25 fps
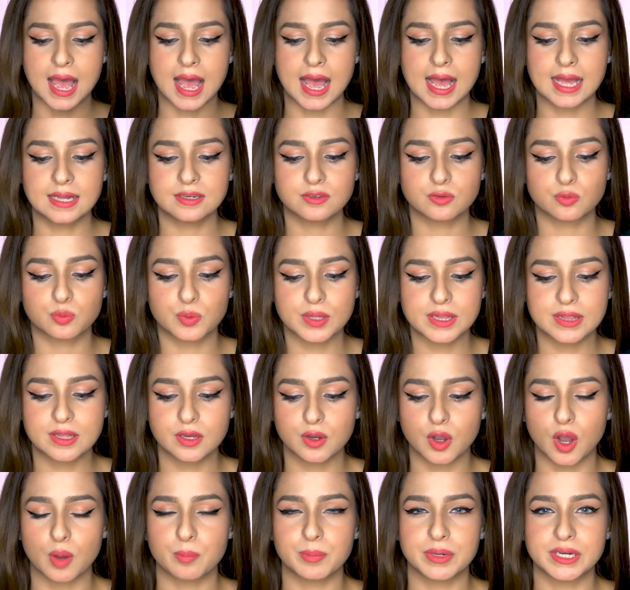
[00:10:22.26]
And with the
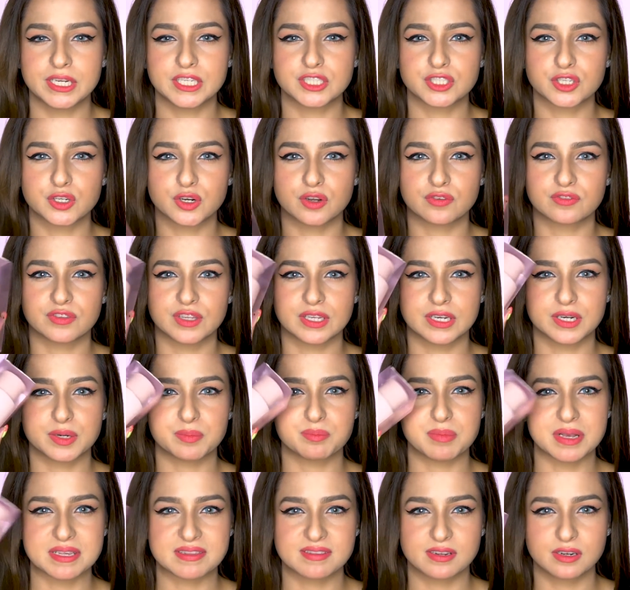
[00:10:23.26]
combination of their
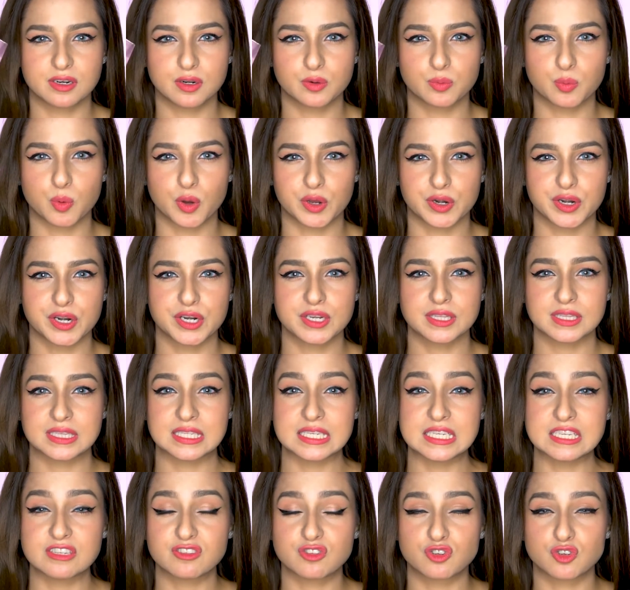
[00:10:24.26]
micellar water,
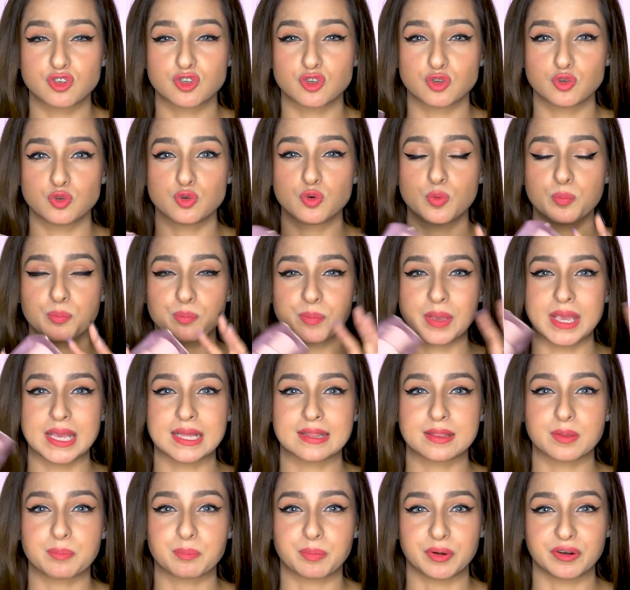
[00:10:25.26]
these two
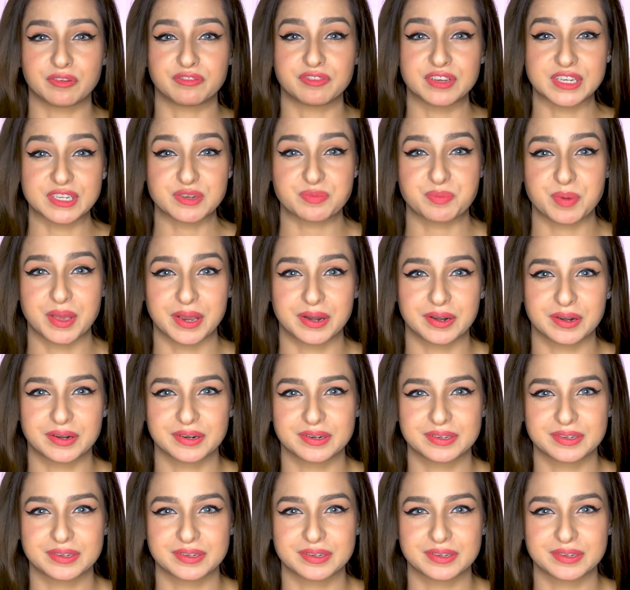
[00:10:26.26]
make the perfect pair.